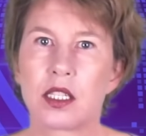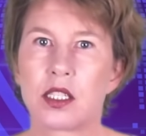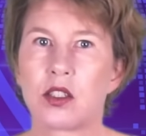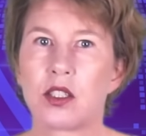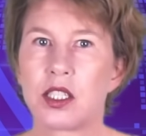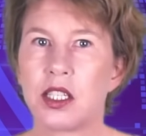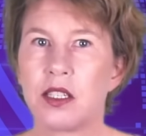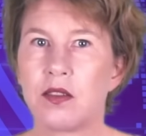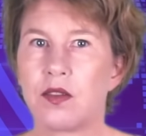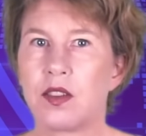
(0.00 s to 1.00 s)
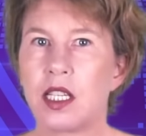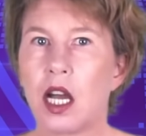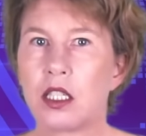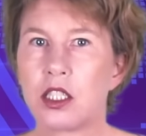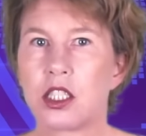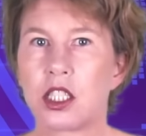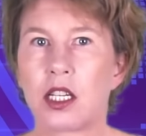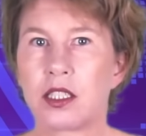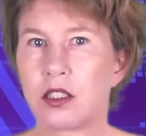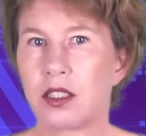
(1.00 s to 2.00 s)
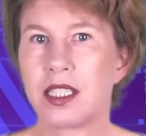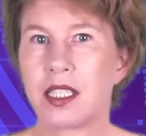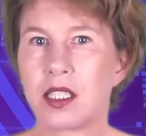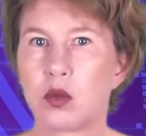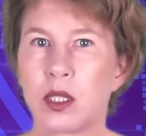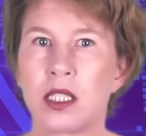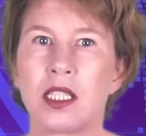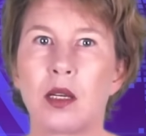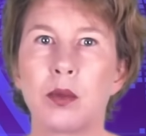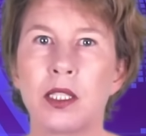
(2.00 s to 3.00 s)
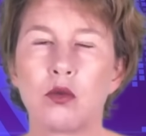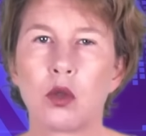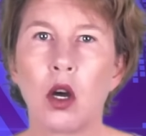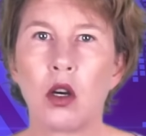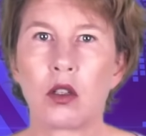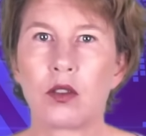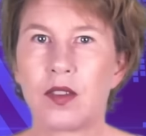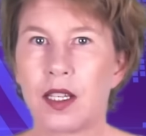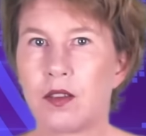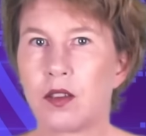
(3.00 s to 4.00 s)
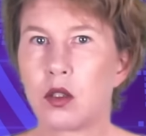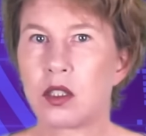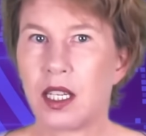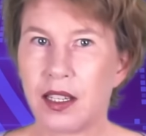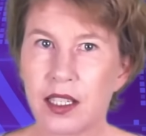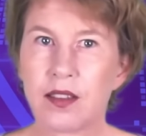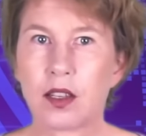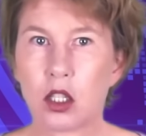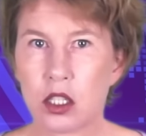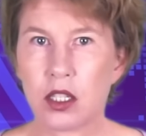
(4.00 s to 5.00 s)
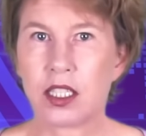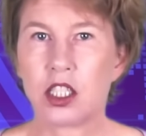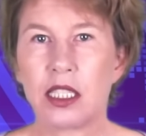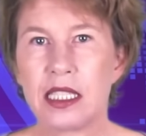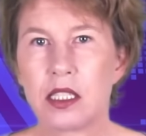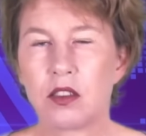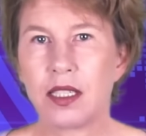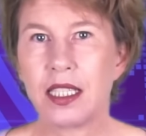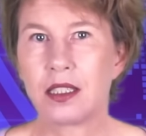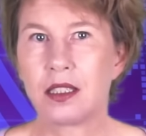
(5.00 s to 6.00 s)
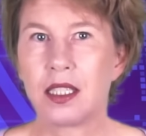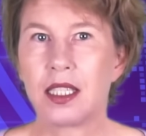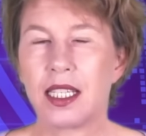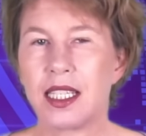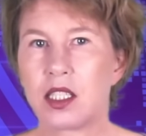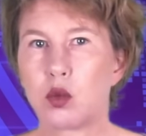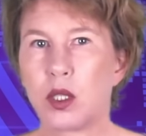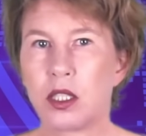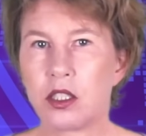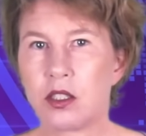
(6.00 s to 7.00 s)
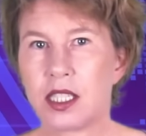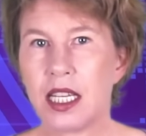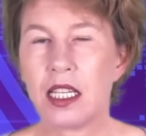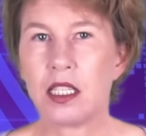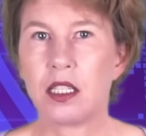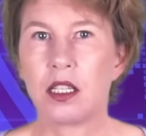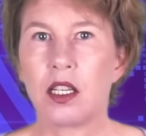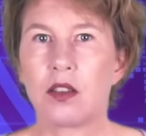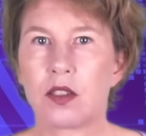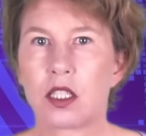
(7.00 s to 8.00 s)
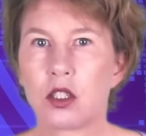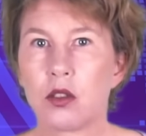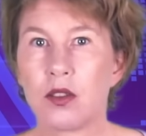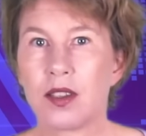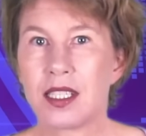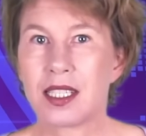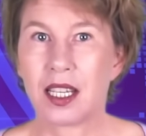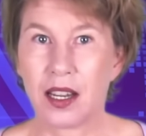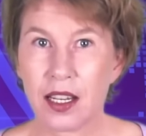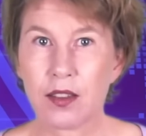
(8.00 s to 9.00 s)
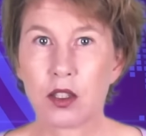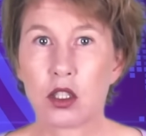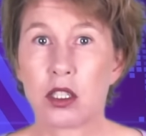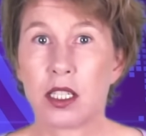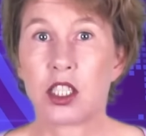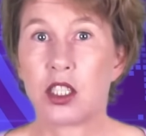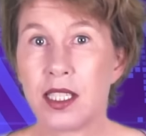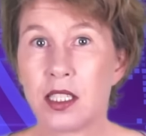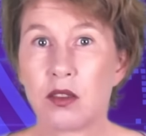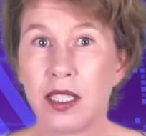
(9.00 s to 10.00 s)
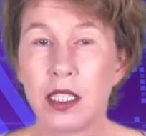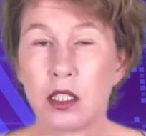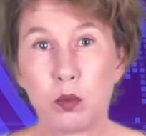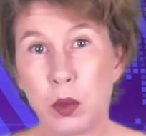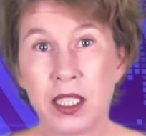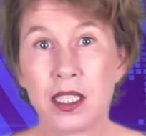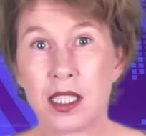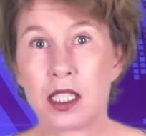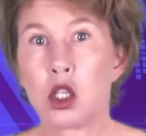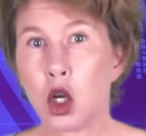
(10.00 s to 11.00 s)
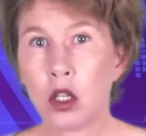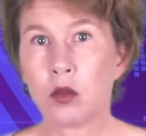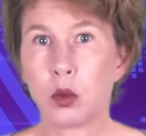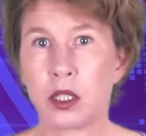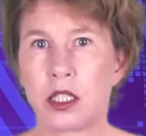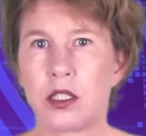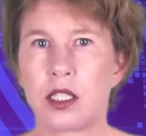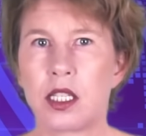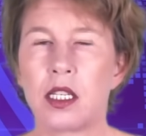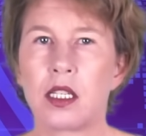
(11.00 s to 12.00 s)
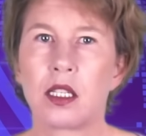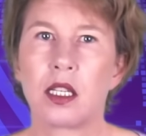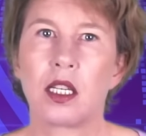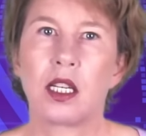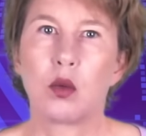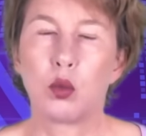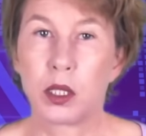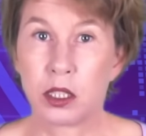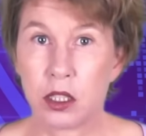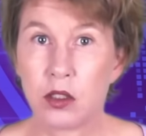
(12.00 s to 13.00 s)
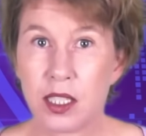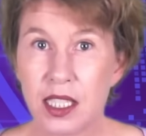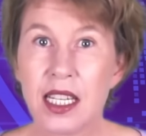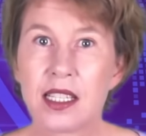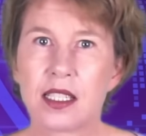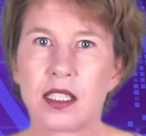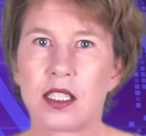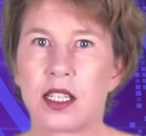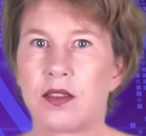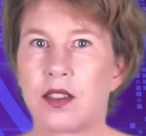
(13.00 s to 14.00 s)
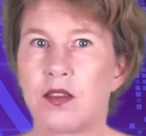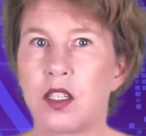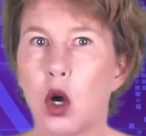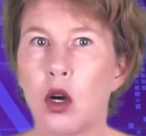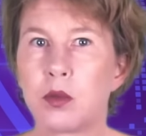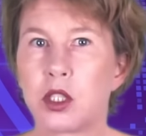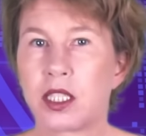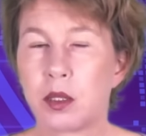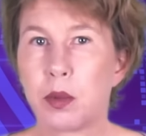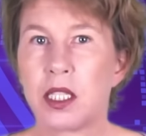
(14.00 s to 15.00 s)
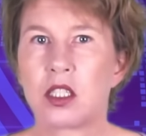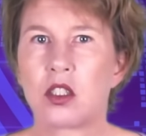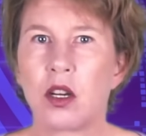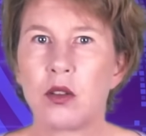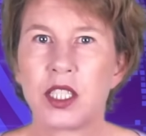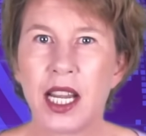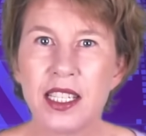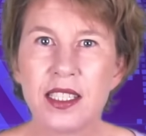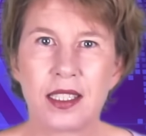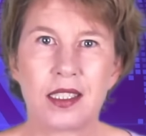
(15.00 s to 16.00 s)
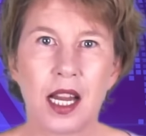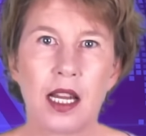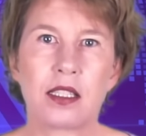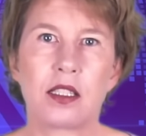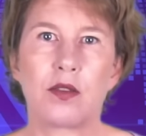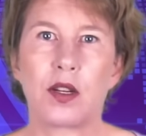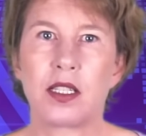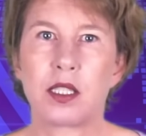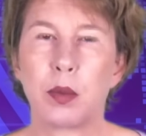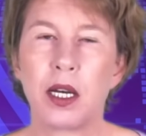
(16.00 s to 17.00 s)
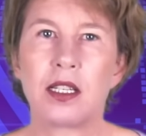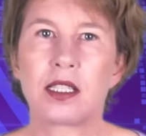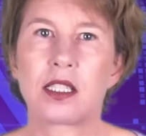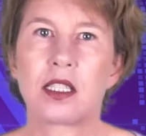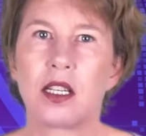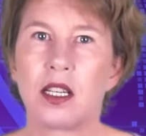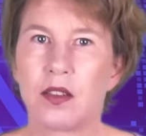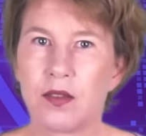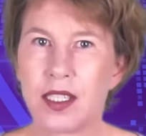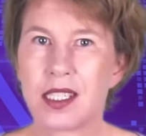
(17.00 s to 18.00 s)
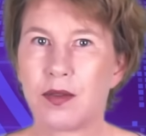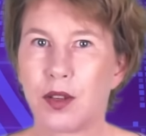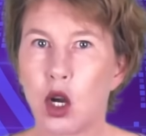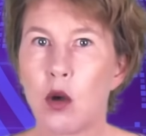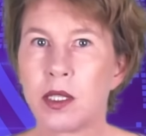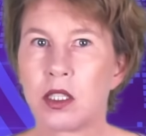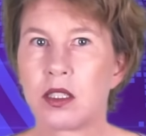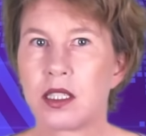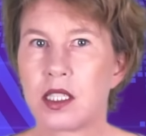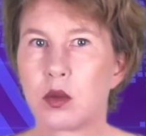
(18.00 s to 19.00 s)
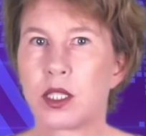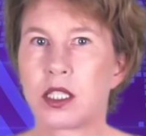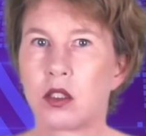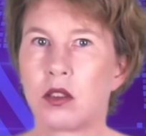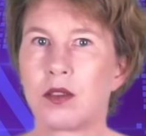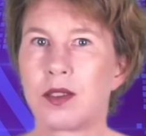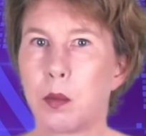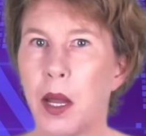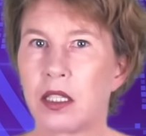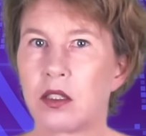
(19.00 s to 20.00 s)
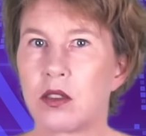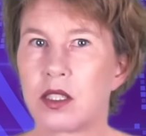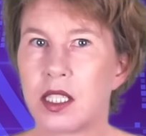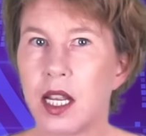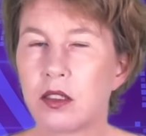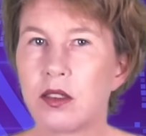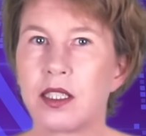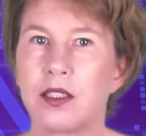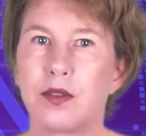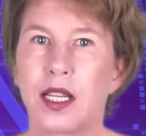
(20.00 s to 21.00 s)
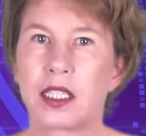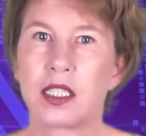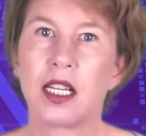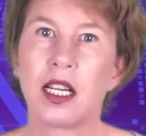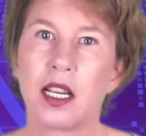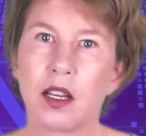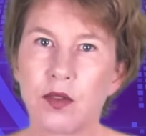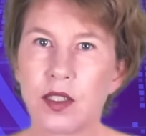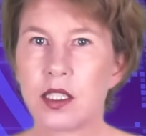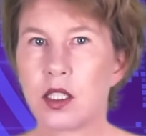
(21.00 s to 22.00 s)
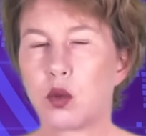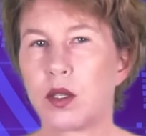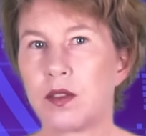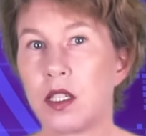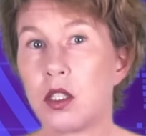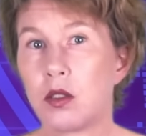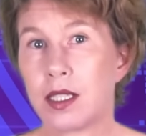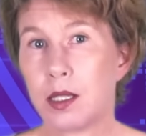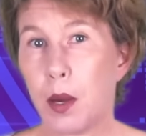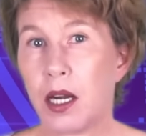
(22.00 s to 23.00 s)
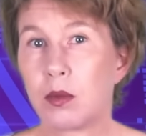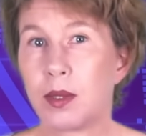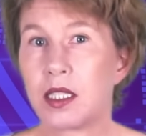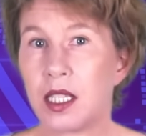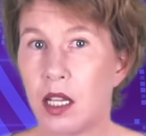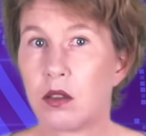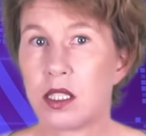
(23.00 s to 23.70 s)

So you see, the Einstein critics were doubly wrong. Mm. They thought length contraction isn't real, it's what you see. The truth is, length contraction is real, but it's not what you see. What you see is instead that the object appears rotated as it flies past. This phenomenon is what's called the Penrose Terrell effect, and this is what the new experiment now